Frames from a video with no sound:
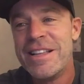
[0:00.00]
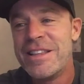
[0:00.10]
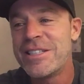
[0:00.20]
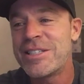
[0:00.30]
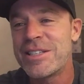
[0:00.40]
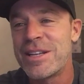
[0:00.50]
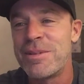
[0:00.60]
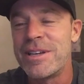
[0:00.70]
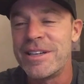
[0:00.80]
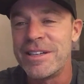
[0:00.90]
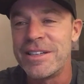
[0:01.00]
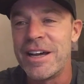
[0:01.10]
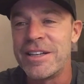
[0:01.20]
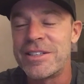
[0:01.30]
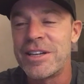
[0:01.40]
this is going to be
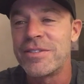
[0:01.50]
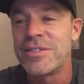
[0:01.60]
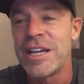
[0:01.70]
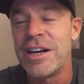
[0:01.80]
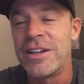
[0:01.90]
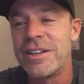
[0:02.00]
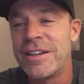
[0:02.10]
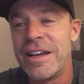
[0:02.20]
a tough sell.